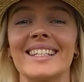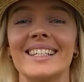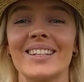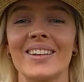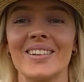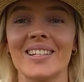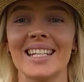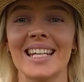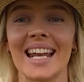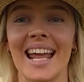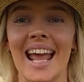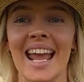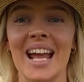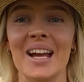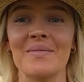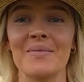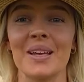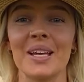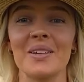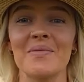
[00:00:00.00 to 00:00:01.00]
so today
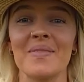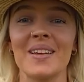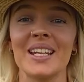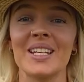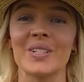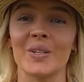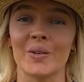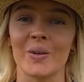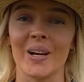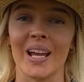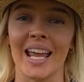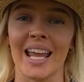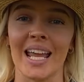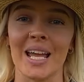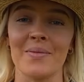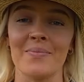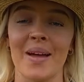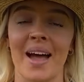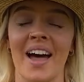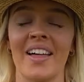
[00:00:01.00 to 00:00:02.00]
I'm going to be
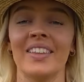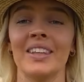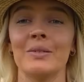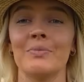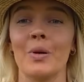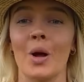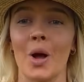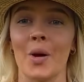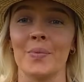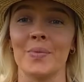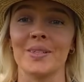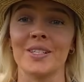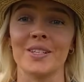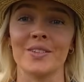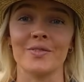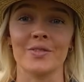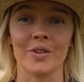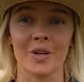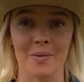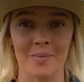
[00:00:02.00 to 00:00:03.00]
talking about the
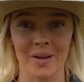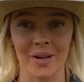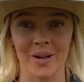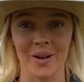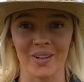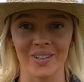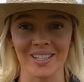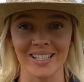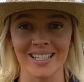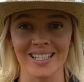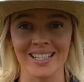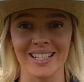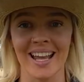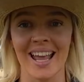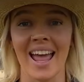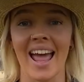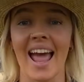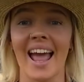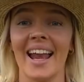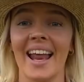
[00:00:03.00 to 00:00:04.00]
purpose of cribbing collars
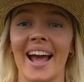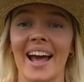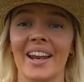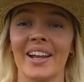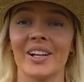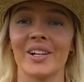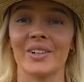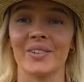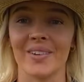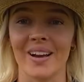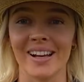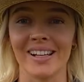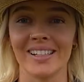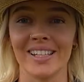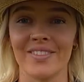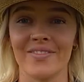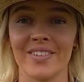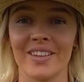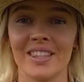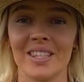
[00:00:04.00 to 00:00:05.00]
and how to
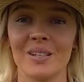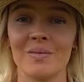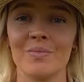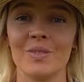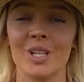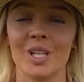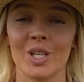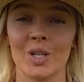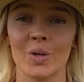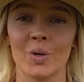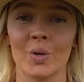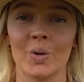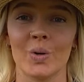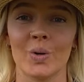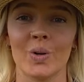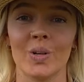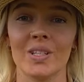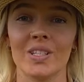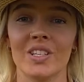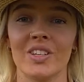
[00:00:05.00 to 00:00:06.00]
correctly fit them to your
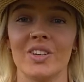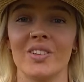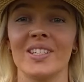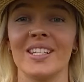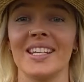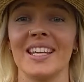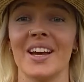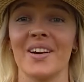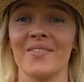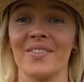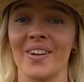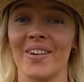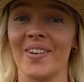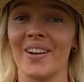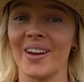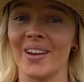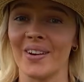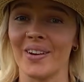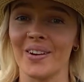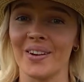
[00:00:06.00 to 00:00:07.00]
horse using our
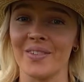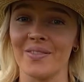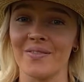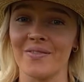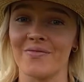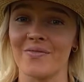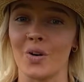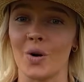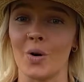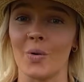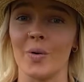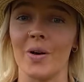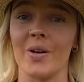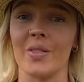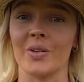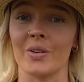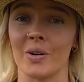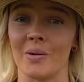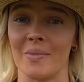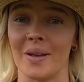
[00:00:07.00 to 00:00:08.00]
very own Fort
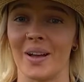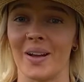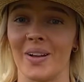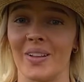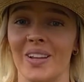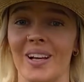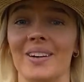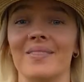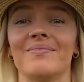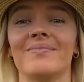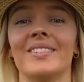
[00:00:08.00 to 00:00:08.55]
Worth cribbing collar.